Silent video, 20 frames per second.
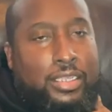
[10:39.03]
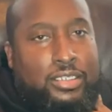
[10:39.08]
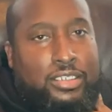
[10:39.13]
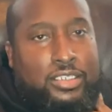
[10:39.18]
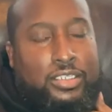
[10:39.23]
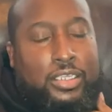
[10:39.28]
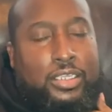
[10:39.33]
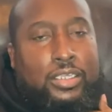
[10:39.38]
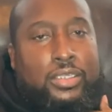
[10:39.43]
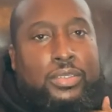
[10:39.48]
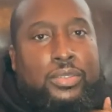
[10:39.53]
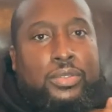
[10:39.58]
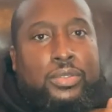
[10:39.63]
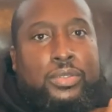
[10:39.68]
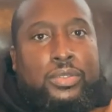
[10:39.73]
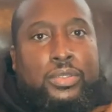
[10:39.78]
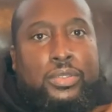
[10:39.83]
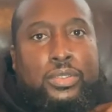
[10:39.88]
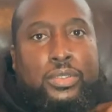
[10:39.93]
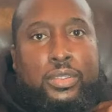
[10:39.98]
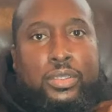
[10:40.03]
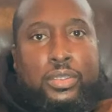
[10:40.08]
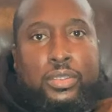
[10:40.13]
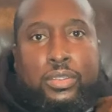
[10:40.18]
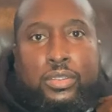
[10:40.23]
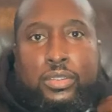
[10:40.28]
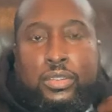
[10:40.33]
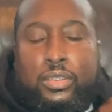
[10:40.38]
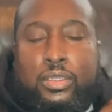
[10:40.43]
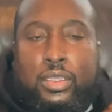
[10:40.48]
IG,
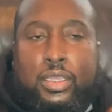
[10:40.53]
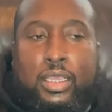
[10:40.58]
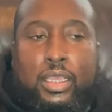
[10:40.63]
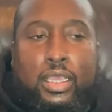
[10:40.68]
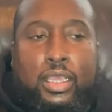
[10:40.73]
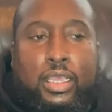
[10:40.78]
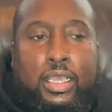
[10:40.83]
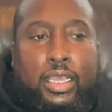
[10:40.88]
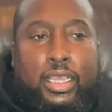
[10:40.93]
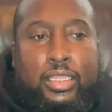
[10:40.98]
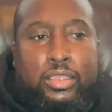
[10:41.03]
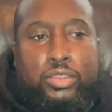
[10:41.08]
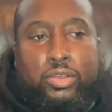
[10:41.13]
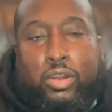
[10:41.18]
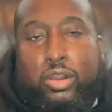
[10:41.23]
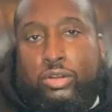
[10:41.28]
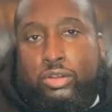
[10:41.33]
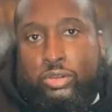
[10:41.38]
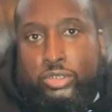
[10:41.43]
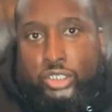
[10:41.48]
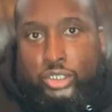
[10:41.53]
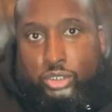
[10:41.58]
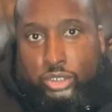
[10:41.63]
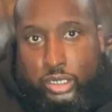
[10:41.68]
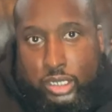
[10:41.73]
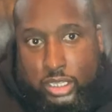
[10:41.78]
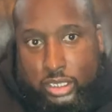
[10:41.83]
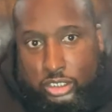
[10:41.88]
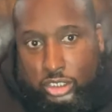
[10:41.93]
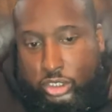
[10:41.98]
and there are no
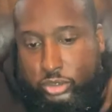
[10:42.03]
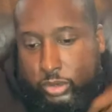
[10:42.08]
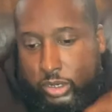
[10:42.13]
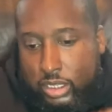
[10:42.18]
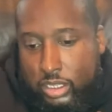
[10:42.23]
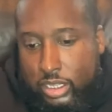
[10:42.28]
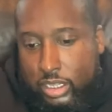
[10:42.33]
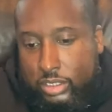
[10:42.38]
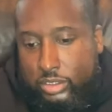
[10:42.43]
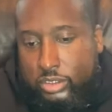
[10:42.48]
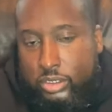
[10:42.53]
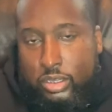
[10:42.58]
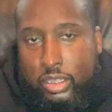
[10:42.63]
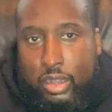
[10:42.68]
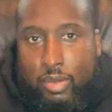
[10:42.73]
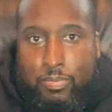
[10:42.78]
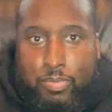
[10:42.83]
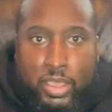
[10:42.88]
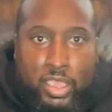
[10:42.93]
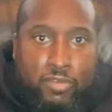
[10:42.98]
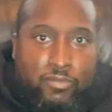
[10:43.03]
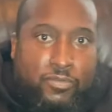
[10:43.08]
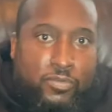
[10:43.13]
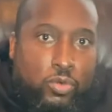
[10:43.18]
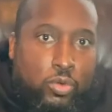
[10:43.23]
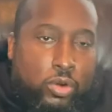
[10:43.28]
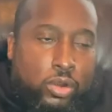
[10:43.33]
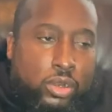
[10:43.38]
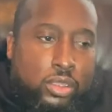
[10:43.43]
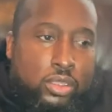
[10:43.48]
short, shortcuts. You're gonna pay
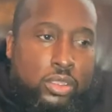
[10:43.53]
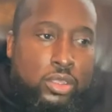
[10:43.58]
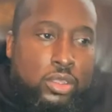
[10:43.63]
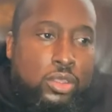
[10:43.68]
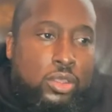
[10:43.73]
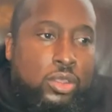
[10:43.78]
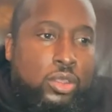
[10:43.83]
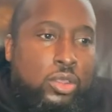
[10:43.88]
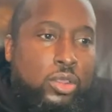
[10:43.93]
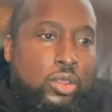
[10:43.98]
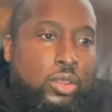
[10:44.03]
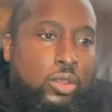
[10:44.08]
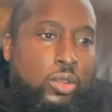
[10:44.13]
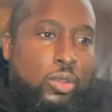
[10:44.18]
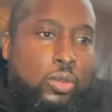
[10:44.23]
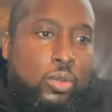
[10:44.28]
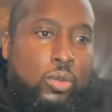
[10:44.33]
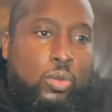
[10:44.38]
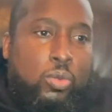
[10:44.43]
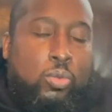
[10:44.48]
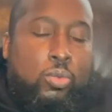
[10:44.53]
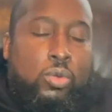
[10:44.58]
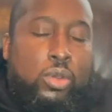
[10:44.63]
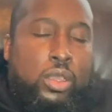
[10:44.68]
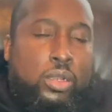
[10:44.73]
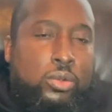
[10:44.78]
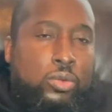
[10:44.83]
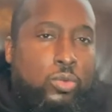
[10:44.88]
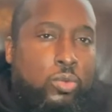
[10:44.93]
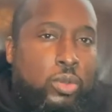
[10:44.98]
for it
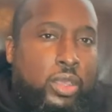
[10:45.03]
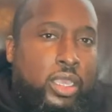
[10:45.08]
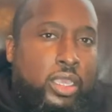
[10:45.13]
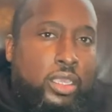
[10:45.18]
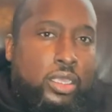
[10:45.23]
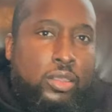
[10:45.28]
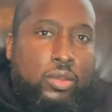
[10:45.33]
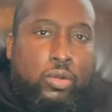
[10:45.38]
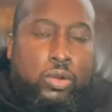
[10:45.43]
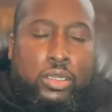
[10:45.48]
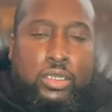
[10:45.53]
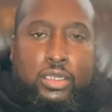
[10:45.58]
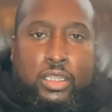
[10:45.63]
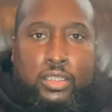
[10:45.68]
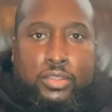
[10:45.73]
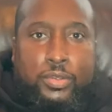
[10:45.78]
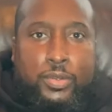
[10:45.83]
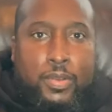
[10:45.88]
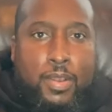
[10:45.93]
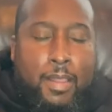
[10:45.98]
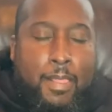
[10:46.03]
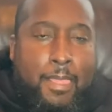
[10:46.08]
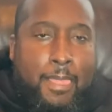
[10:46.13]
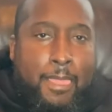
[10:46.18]
one way or another.